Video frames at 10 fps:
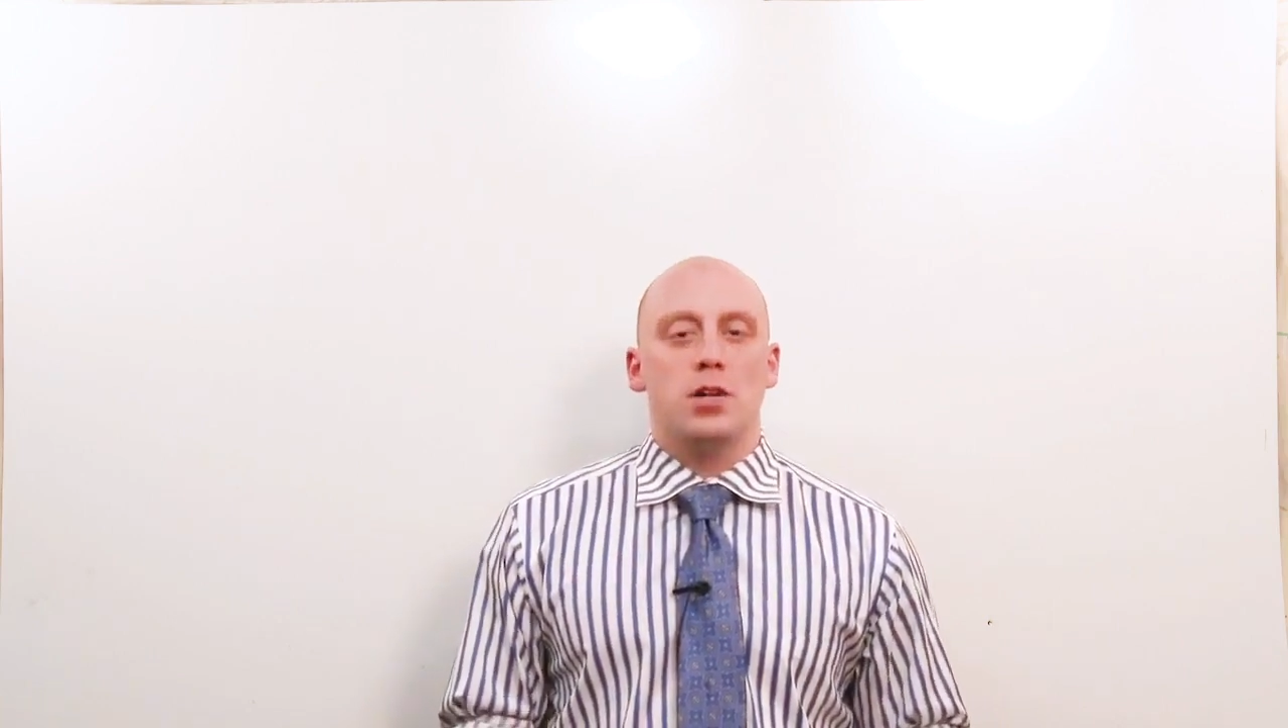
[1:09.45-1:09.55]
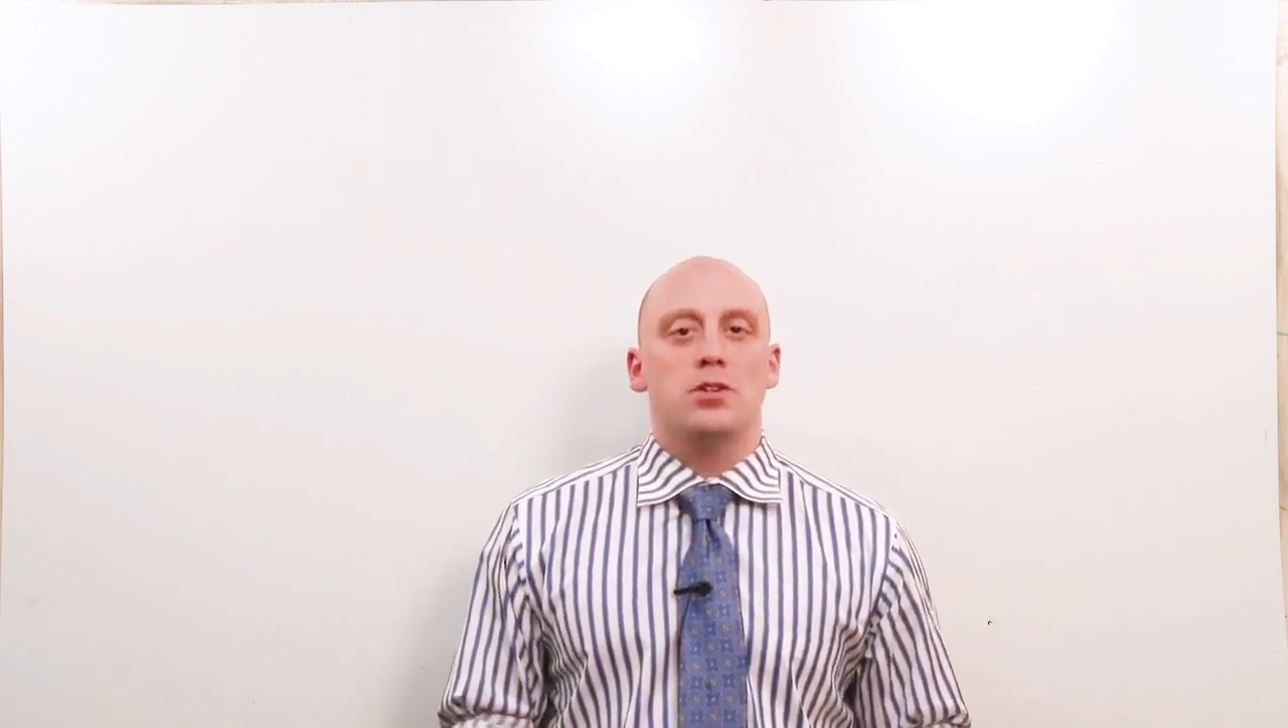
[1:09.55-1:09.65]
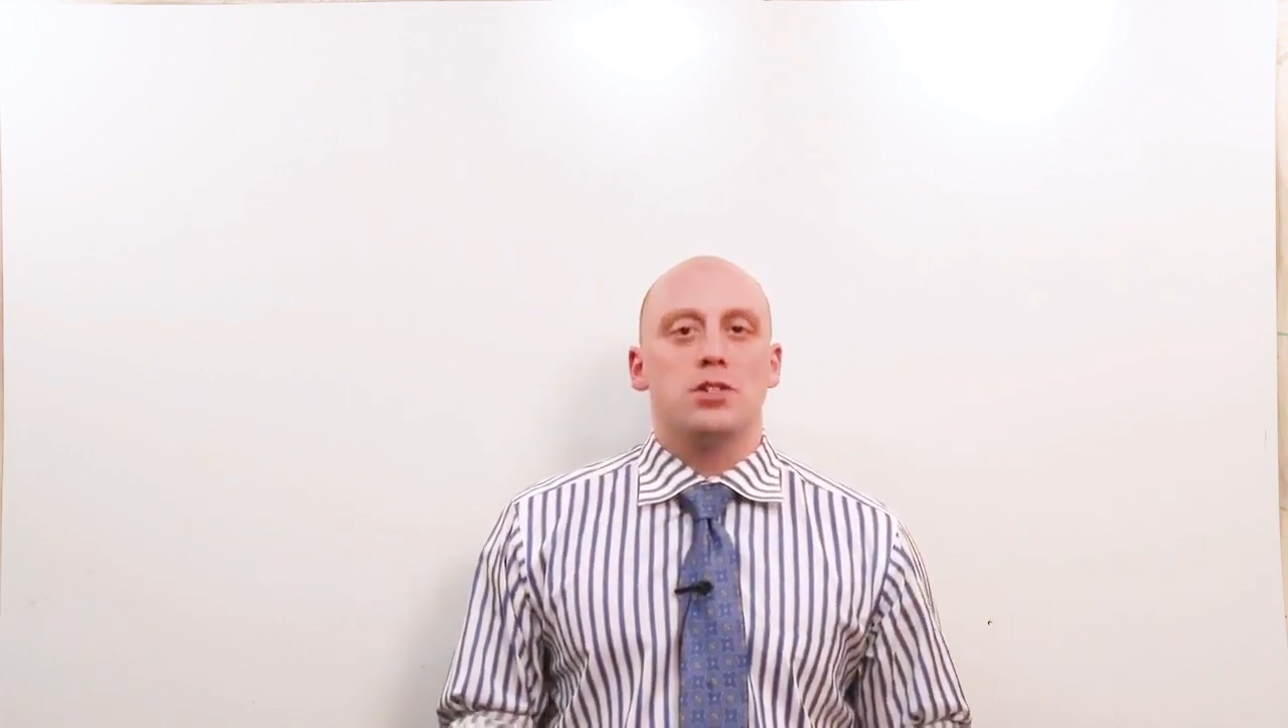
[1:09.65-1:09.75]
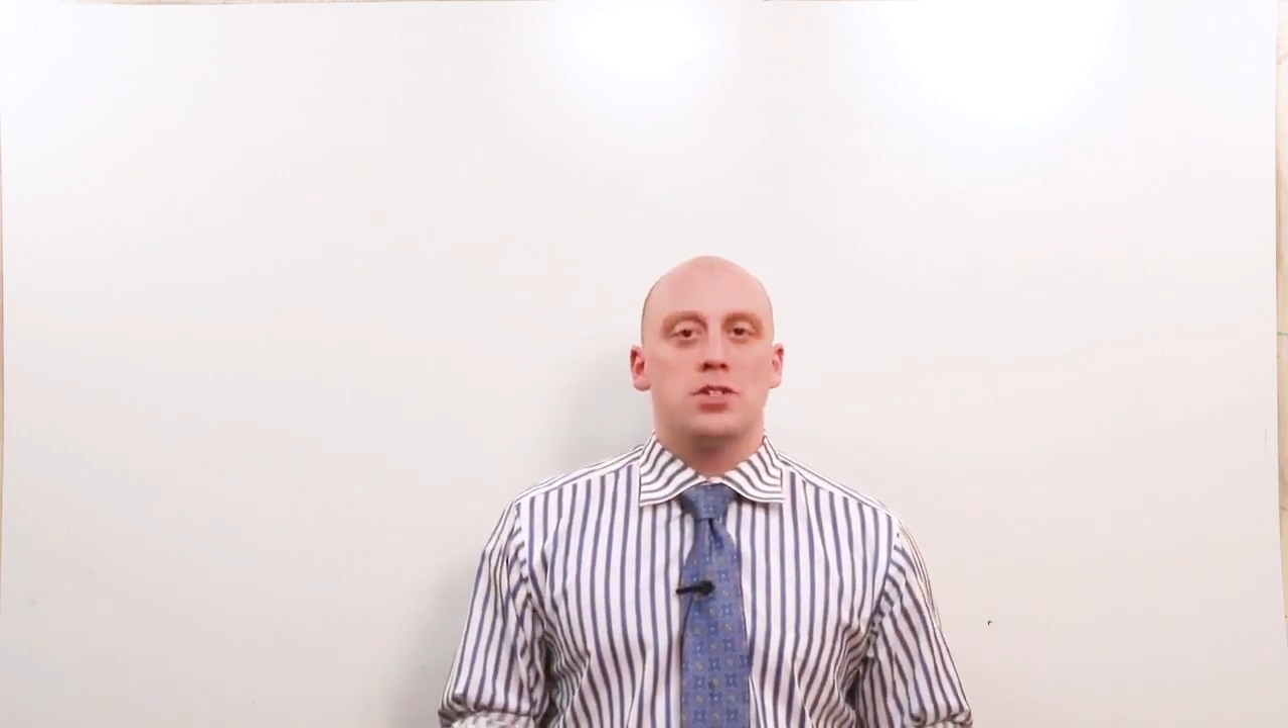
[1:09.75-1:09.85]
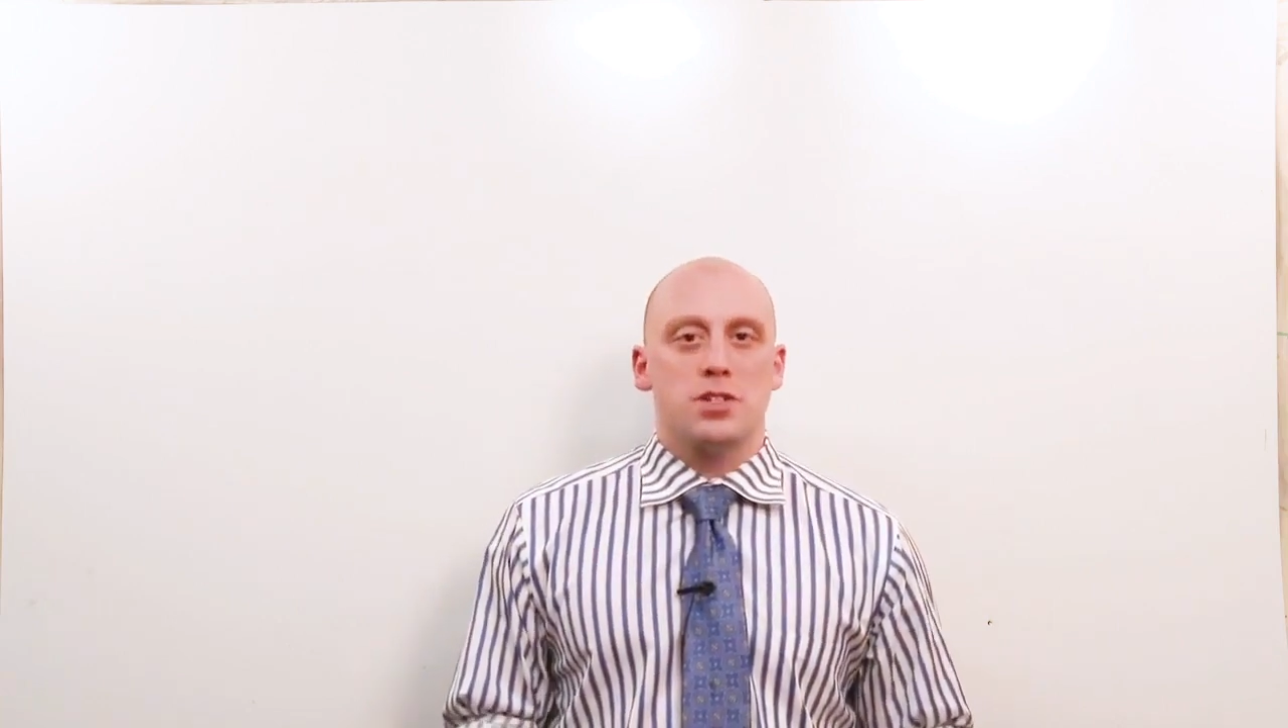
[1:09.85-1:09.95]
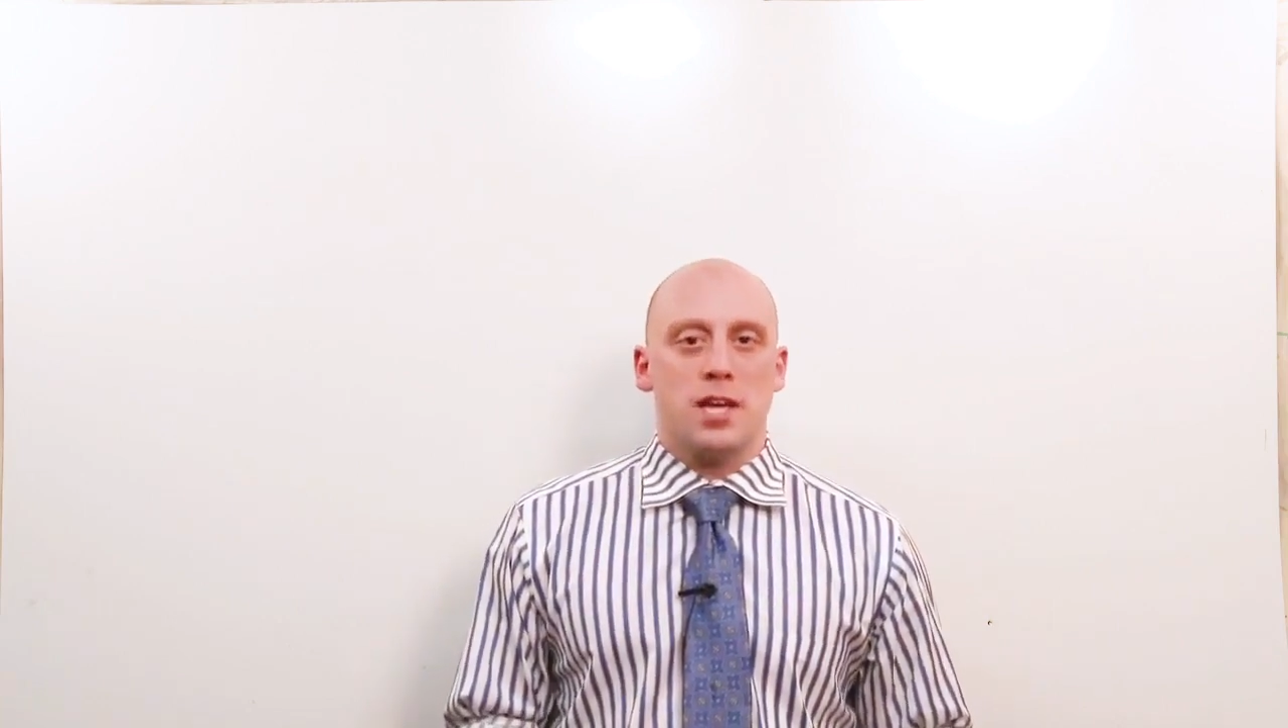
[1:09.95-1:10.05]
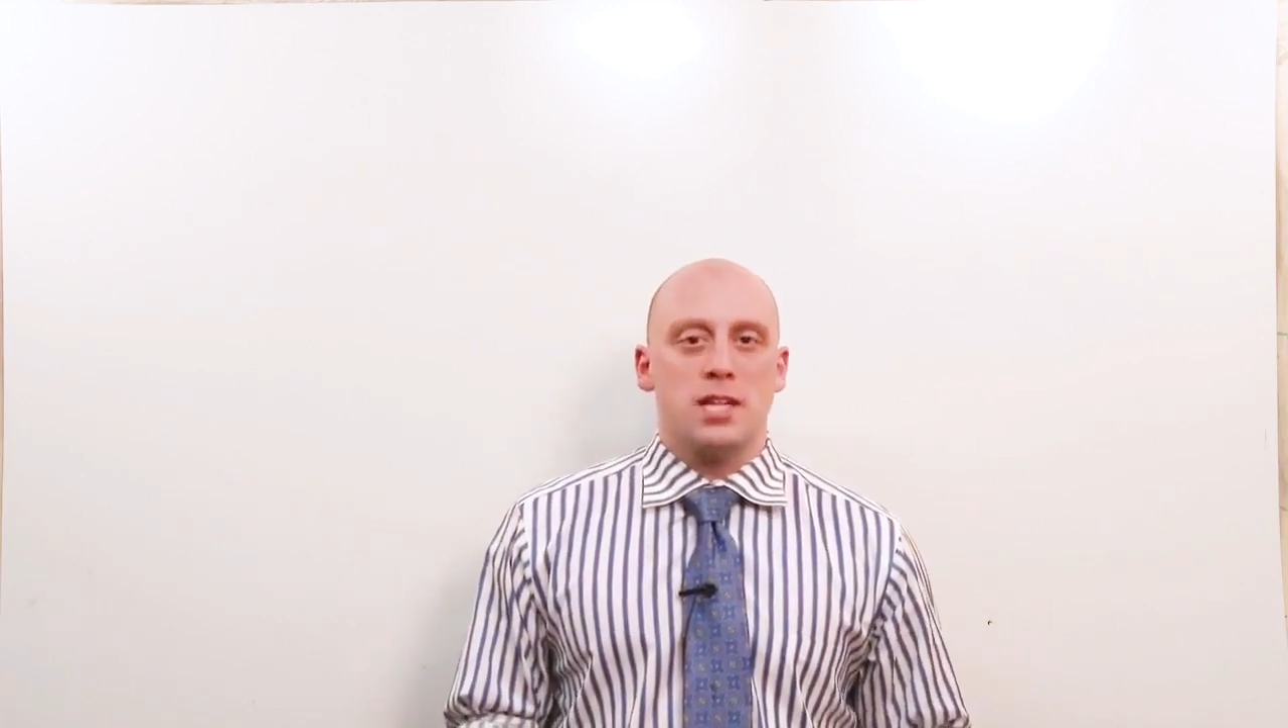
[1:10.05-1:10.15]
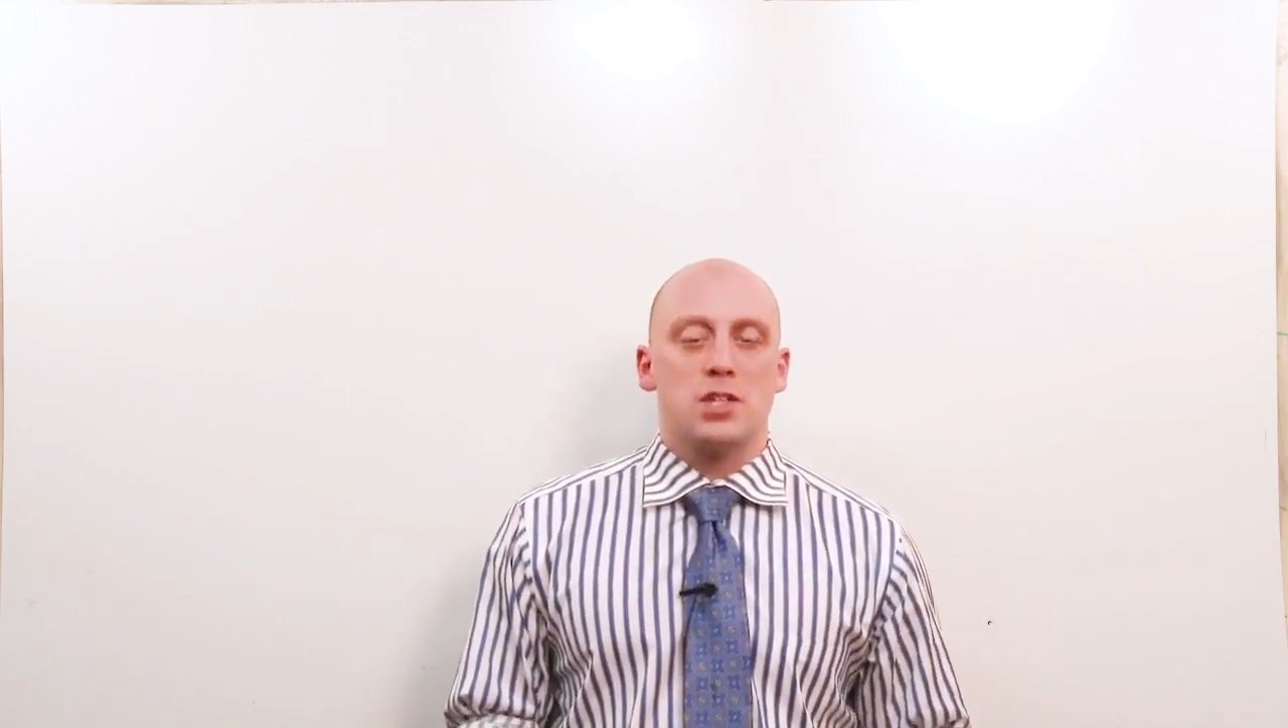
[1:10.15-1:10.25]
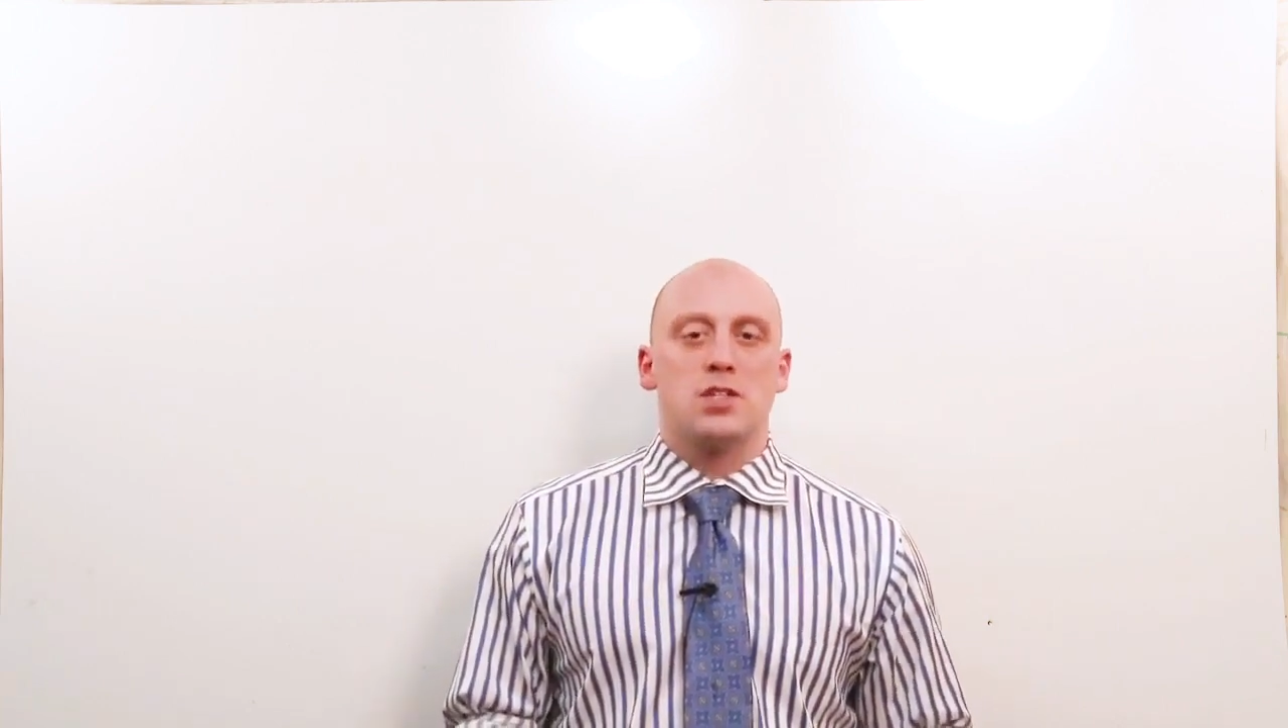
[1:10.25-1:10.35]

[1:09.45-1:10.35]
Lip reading: understand the